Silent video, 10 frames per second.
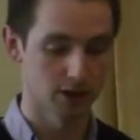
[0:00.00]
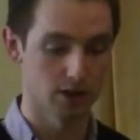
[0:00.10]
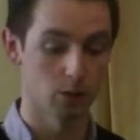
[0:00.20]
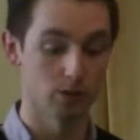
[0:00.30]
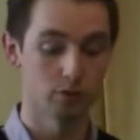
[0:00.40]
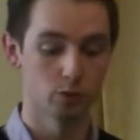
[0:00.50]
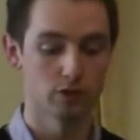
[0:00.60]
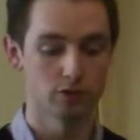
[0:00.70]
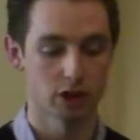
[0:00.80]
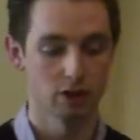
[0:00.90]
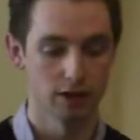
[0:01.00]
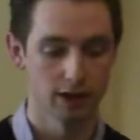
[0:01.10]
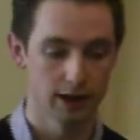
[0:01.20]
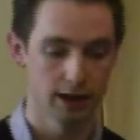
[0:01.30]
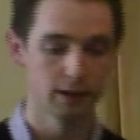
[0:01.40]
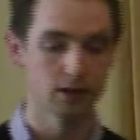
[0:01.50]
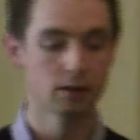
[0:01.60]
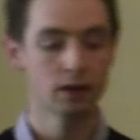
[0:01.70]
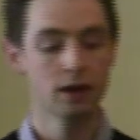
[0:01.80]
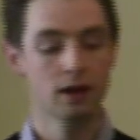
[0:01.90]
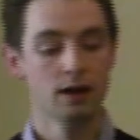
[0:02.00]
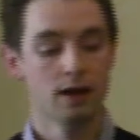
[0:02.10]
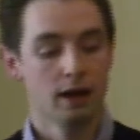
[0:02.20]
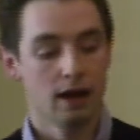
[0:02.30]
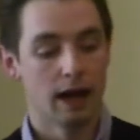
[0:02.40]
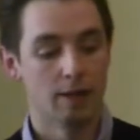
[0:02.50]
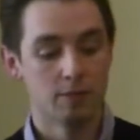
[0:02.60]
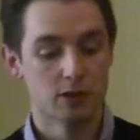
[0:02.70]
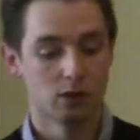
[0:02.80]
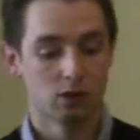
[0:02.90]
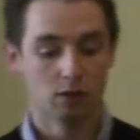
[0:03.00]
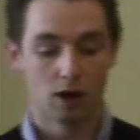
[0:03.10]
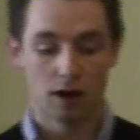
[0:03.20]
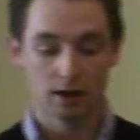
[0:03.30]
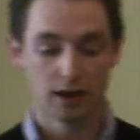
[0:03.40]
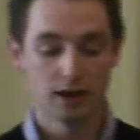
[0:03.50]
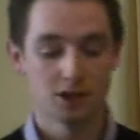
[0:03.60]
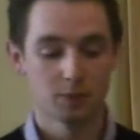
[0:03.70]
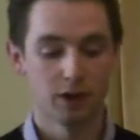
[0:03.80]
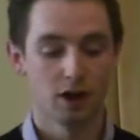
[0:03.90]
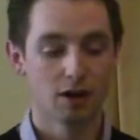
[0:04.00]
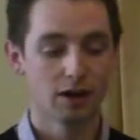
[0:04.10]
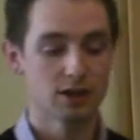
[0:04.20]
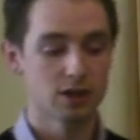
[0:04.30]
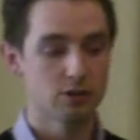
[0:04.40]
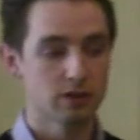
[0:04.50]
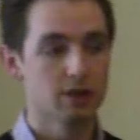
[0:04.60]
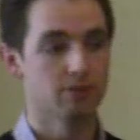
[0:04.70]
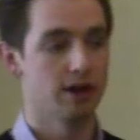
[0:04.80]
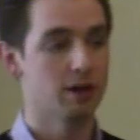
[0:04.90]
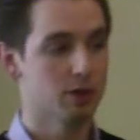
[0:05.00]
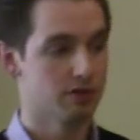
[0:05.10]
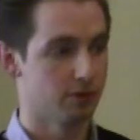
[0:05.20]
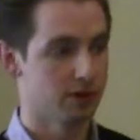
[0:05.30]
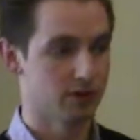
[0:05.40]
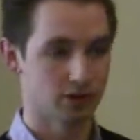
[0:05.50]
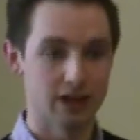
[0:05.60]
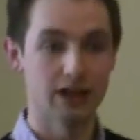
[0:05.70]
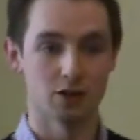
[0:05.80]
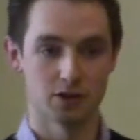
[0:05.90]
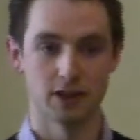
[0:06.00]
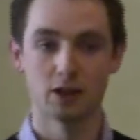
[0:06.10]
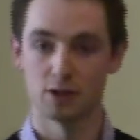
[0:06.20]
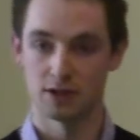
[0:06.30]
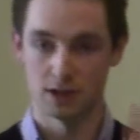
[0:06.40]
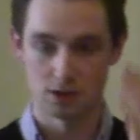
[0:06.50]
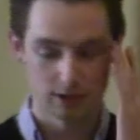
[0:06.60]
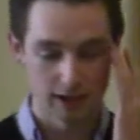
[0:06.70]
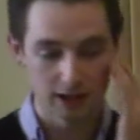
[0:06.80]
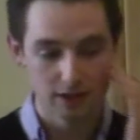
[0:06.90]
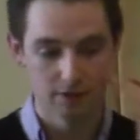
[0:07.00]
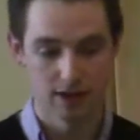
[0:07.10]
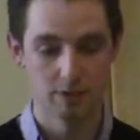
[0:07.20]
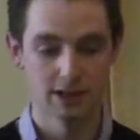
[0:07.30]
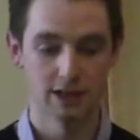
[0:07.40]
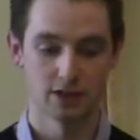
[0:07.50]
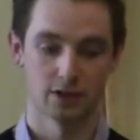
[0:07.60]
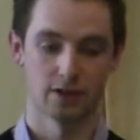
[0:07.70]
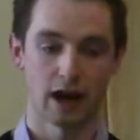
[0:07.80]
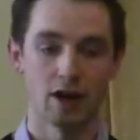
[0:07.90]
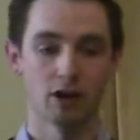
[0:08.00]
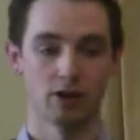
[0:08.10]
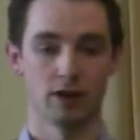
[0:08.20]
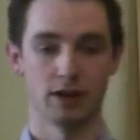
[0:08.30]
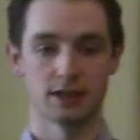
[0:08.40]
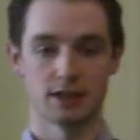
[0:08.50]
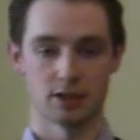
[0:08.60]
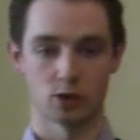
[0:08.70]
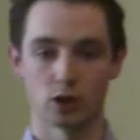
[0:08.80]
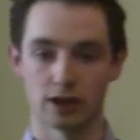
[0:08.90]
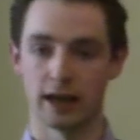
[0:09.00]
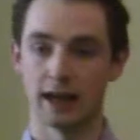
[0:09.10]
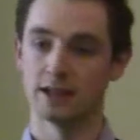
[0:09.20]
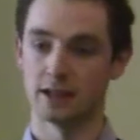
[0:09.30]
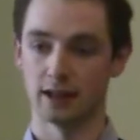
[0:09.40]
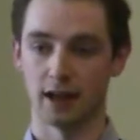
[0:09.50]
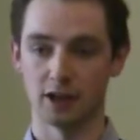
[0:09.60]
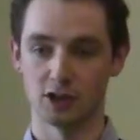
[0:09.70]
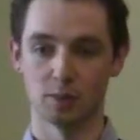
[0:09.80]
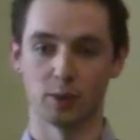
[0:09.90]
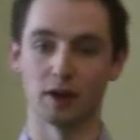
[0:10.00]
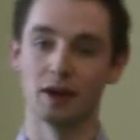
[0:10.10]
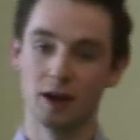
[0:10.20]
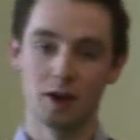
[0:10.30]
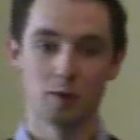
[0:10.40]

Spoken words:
which I think we've generally neglected. So kingship in Ireland is really famous for its sort of idiosyncrasies, really. It's famously sort of characterised as a sort of Celtic kingship, and